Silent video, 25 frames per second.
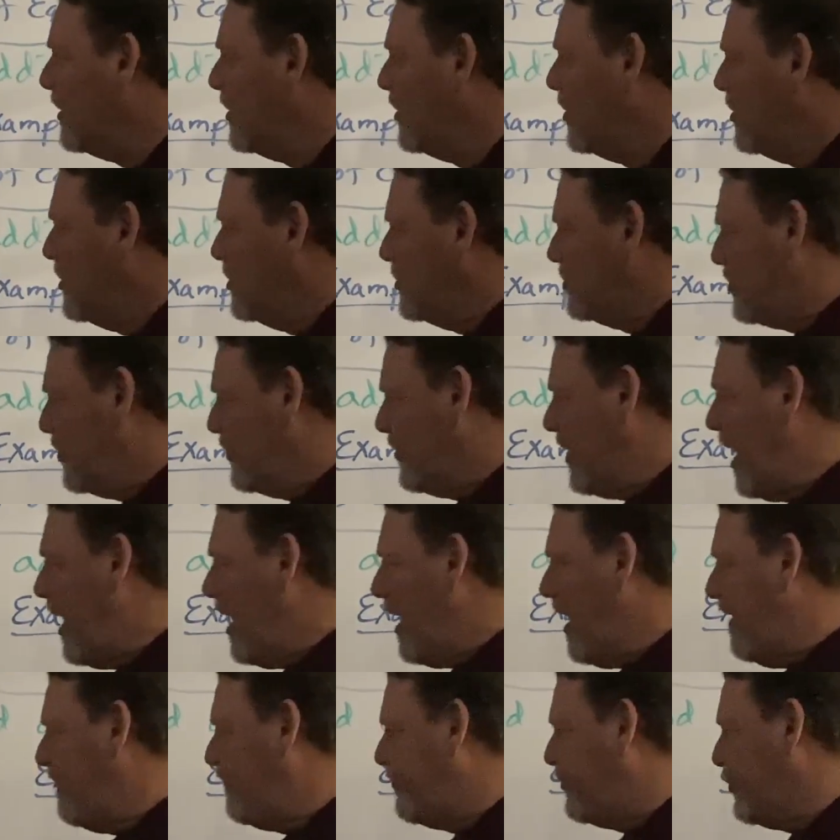So now I
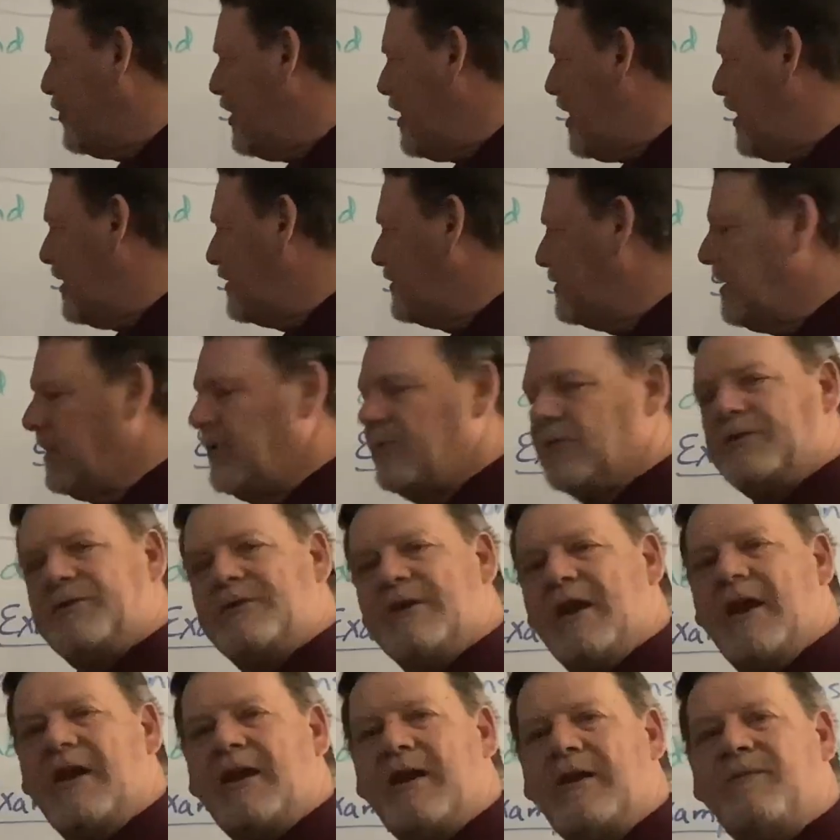have 3x equals
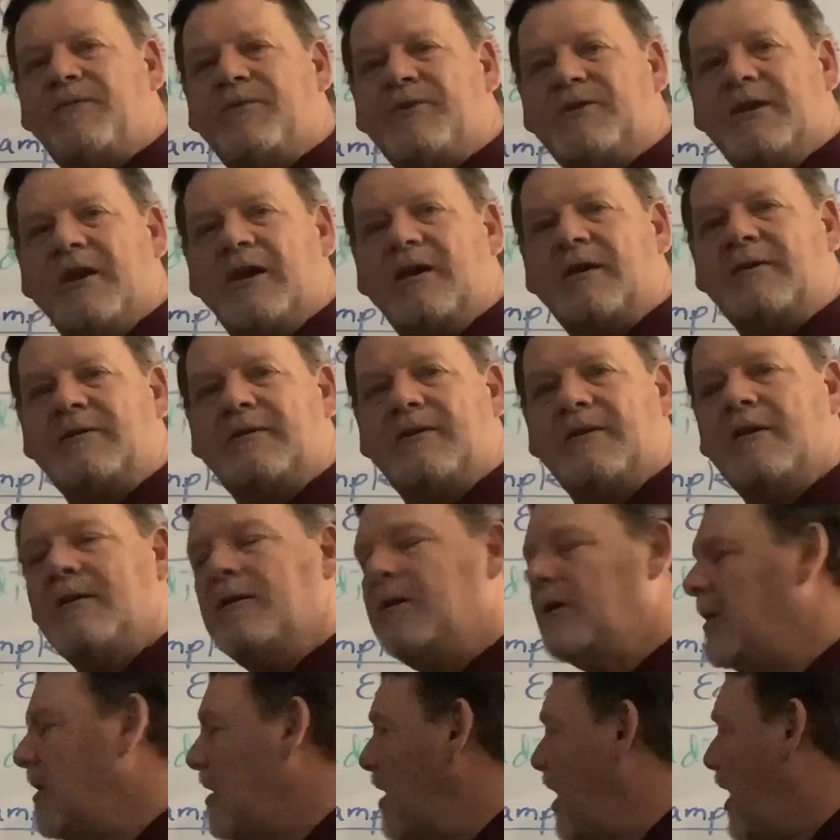negative 6.
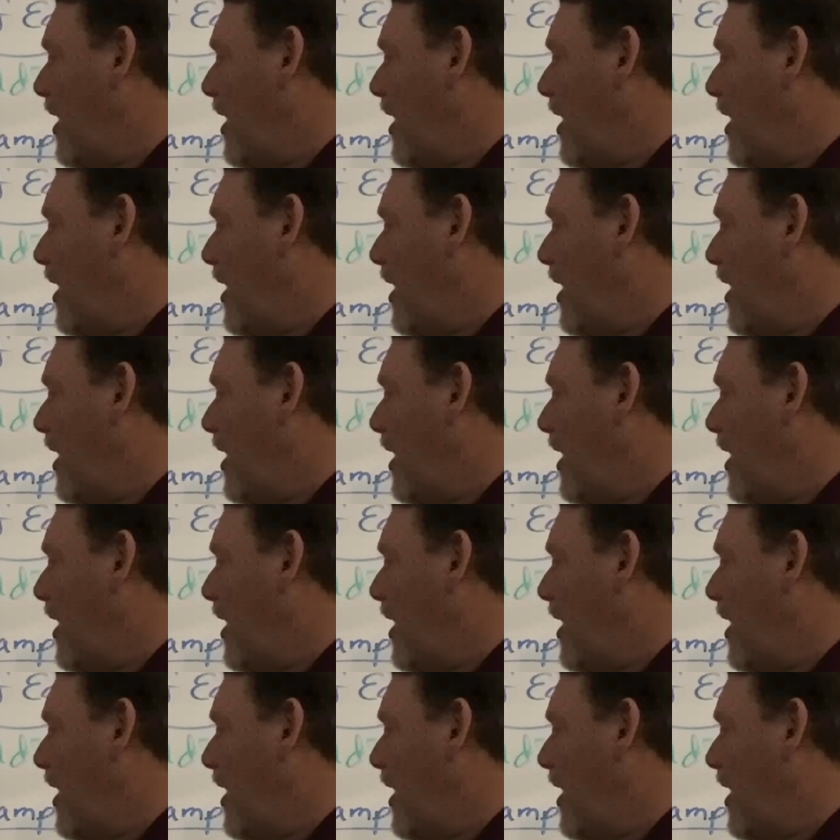I